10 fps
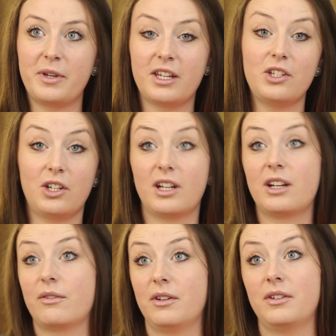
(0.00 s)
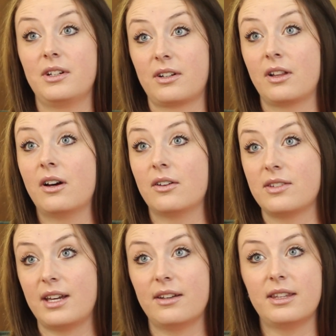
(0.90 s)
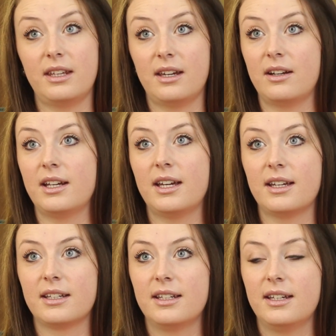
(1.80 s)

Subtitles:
because you're gonna ruin your clothes out in the area.